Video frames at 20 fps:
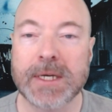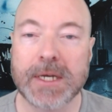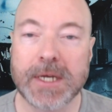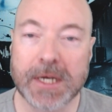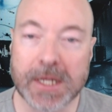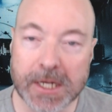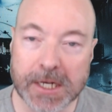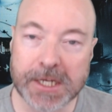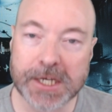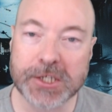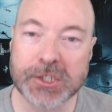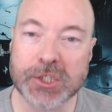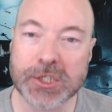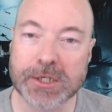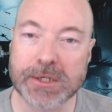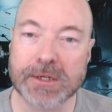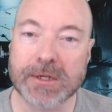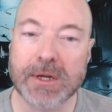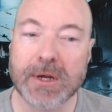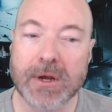In
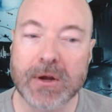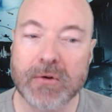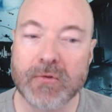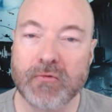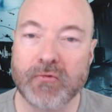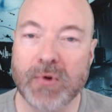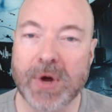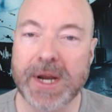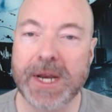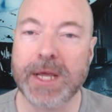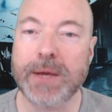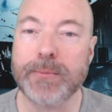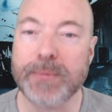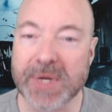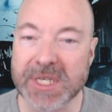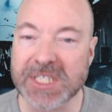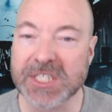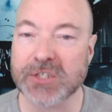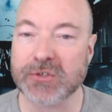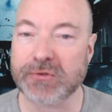addition, running
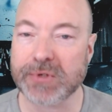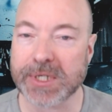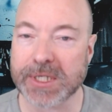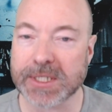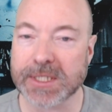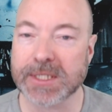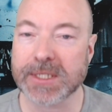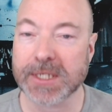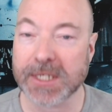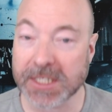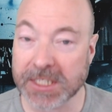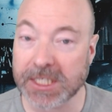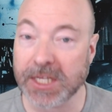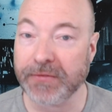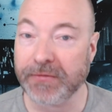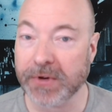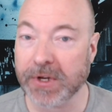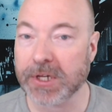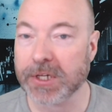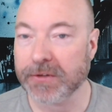mysteries is
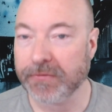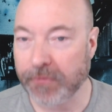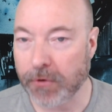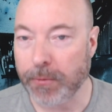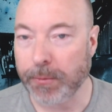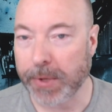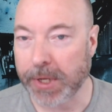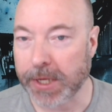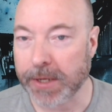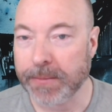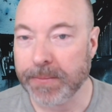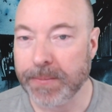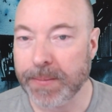difficult for me.